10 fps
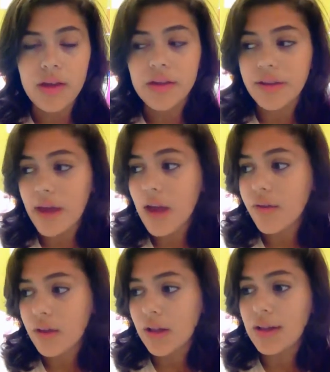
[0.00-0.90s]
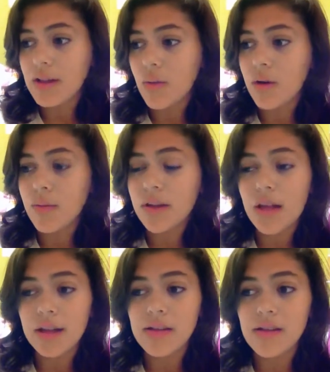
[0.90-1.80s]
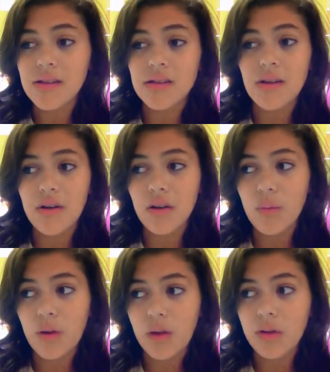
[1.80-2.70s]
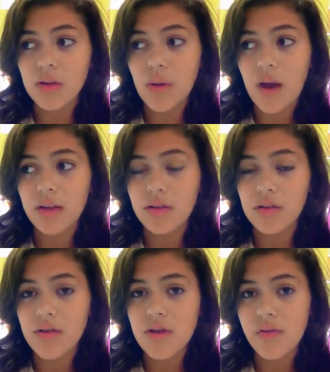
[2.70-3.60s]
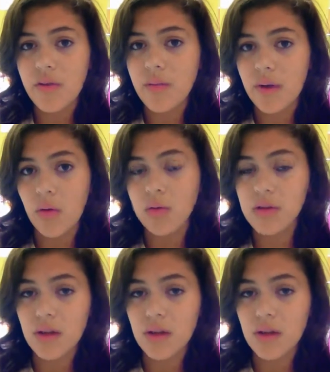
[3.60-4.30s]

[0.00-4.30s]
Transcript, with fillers: Today I realized that one of my classes is not going to work out, so I had to shuffle my whole